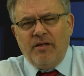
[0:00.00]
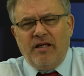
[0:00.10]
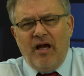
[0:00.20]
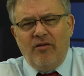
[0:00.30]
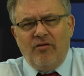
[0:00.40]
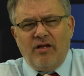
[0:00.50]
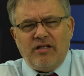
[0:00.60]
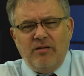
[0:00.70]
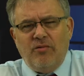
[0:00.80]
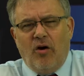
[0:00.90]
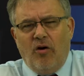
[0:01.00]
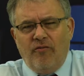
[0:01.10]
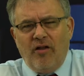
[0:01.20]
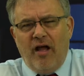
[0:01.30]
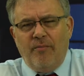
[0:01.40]
together and they seem to
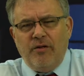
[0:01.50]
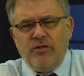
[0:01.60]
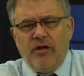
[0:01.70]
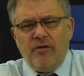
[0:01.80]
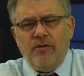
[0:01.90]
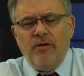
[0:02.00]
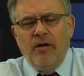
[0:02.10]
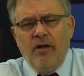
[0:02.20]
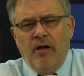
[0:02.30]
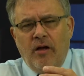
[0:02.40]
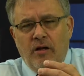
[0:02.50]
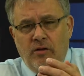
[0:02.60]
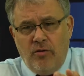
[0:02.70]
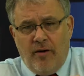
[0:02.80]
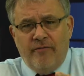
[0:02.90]
overlap each other.
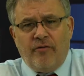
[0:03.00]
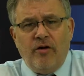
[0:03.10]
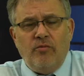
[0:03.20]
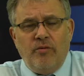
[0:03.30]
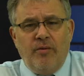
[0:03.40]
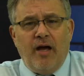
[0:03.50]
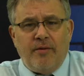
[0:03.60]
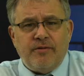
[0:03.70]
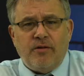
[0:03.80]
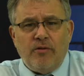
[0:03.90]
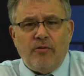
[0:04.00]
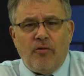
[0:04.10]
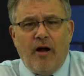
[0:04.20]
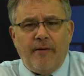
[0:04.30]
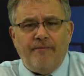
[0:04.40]
You, my friend, would be absolutely
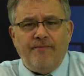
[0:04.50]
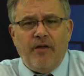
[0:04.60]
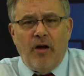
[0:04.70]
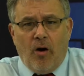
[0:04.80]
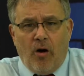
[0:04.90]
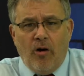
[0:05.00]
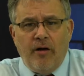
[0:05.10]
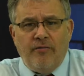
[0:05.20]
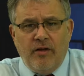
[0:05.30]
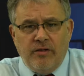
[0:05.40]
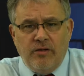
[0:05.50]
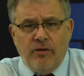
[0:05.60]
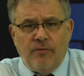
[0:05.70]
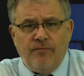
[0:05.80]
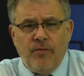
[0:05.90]
right. They are and they
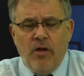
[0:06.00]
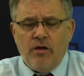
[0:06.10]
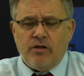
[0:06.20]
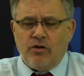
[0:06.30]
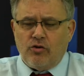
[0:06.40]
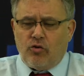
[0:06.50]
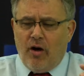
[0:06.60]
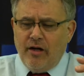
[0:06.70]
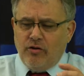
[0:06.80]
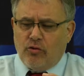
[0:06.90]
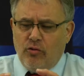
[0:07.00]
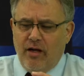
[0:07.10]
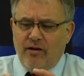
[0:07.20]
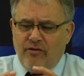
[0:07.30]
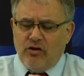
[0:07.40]
do. Because they're trying to
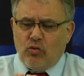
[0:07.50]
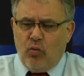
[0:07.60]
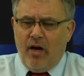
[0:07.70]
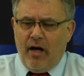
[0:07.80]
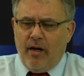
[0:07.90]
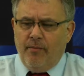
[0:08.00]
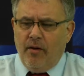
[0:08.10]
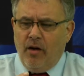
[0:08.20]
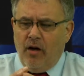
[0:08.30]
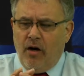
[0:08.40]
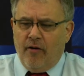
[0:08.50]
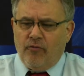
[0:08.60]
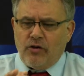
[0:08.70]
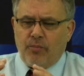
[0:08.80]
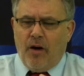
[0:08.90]
create this web of
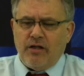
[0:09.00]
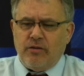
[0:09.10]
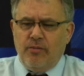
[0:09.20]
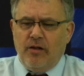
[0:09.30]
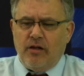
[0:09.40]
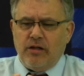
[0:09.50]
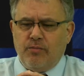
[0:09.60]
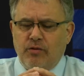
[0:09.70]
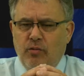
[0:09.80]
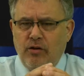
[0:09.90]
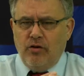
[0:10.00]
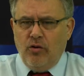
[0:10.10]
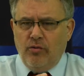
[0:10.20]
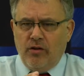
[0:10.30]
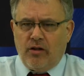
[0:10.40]
responsibilities between
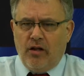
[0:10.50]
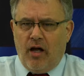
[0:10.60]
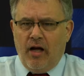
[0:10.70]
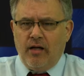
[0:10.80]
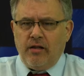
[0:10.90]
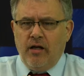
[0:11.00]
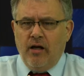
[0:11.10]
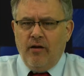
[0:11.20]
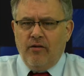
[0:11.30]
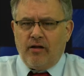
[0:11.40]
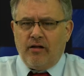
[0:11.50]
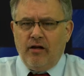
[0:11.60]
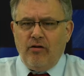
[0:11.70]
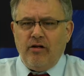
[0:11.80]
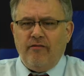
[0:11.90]
you and the client that
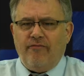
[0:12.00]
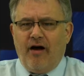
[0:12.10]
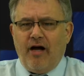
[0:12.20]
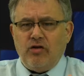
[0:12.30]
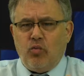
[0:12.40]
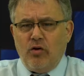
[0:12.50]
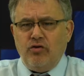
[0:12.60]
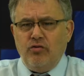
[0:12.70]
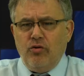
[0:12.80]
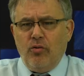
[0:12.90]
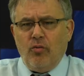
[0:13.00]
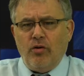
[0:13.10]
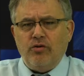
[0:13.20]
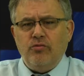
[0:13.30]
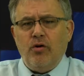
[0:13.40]
clearly defines what you do and
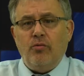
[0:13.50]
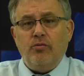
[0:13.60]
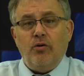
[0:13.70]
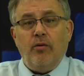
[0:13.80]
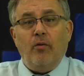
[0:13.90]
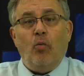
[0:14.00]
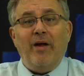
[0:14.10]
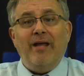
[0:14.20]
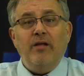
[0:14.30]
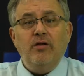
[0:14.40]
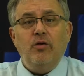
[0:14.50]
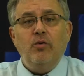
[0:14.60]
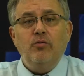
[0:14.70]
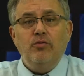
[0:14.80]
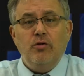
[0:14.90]
what you don't do and when
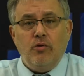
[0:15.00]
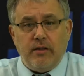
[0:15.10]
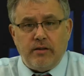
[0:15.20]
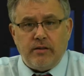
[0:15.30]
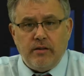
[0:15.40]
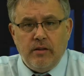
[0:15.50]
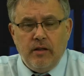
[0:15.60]
you do it.